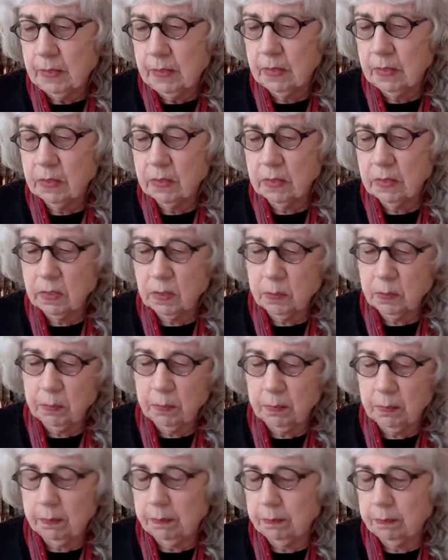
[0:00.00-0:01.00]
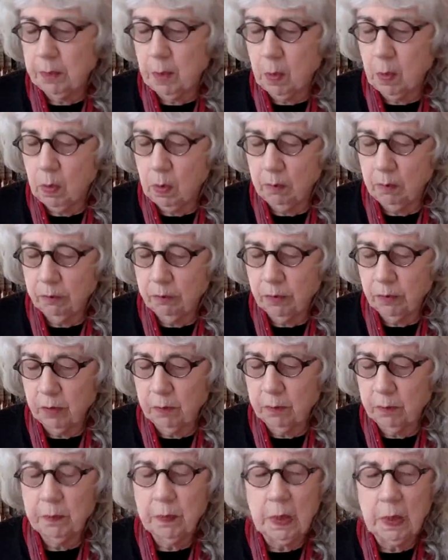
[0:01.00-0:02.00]
This is a poem
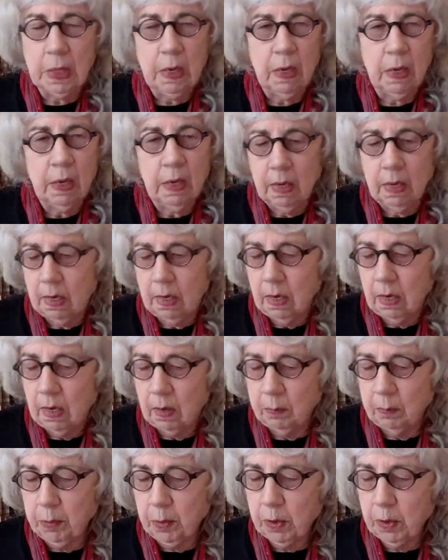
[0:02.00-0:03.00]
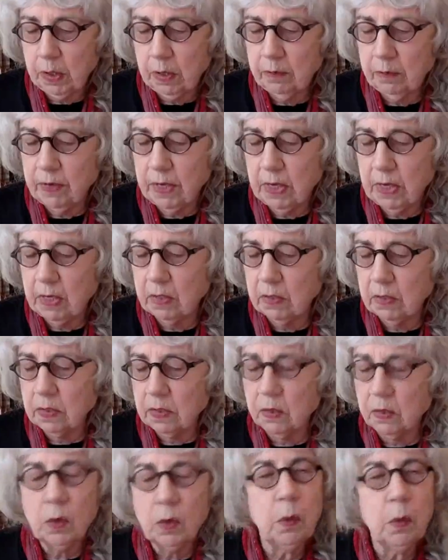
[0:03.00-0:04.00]
from a book of his,
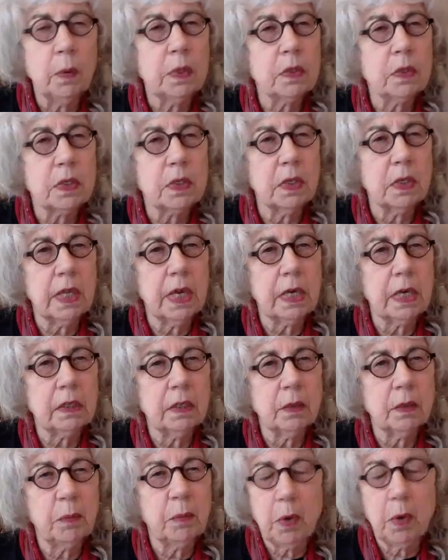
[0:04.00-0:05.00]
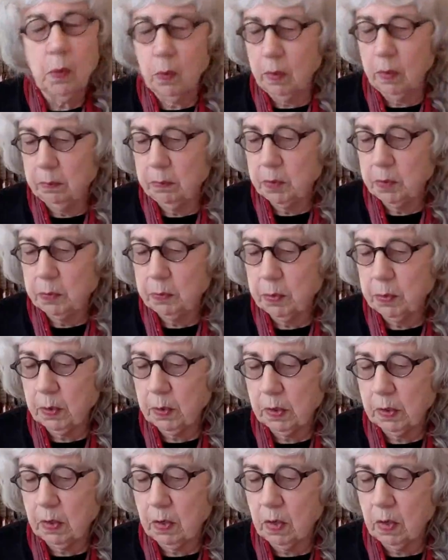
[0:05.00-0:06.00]
a new and selected poems
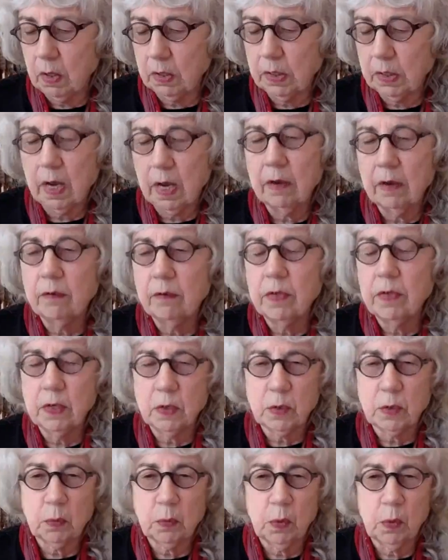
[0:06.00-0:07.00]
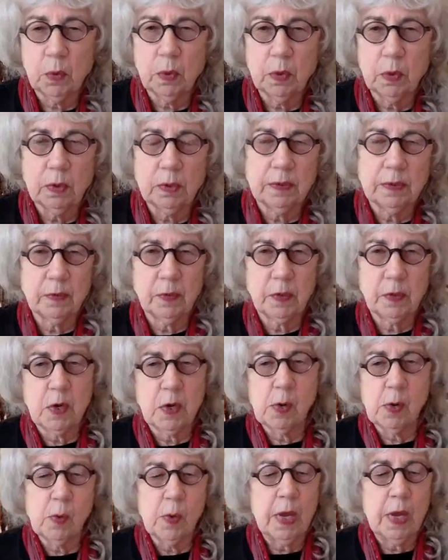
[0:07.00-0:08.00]
book called Of This World.
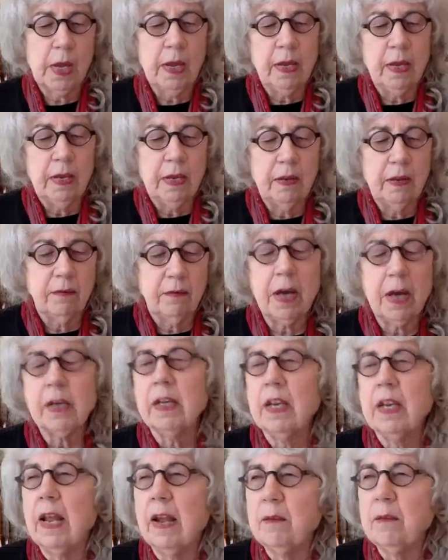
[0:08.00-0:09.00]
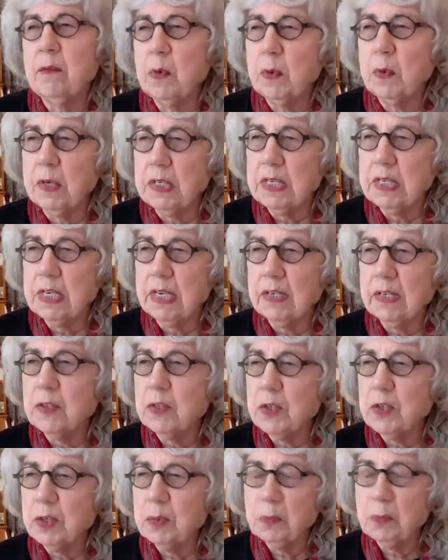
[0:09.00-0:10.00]
So if I could have your
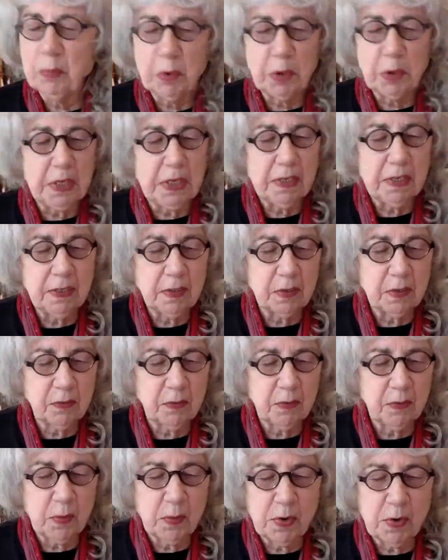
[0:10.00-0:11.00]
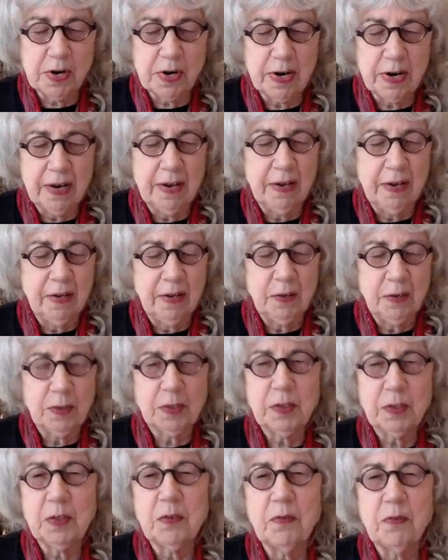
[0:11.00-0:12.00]
attention, please, for
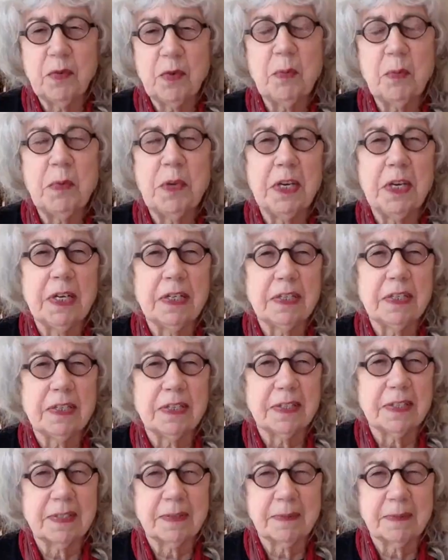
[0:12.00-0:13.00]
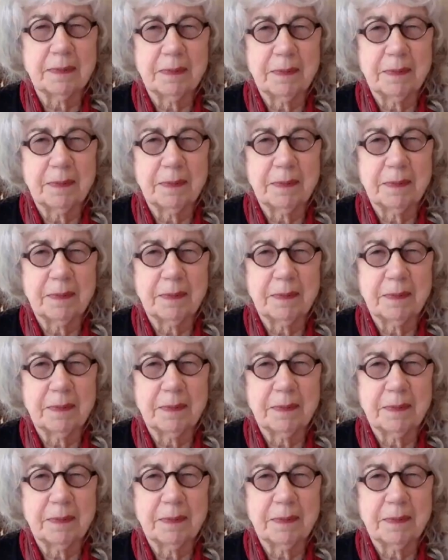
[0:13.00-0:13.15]
just a few minutes.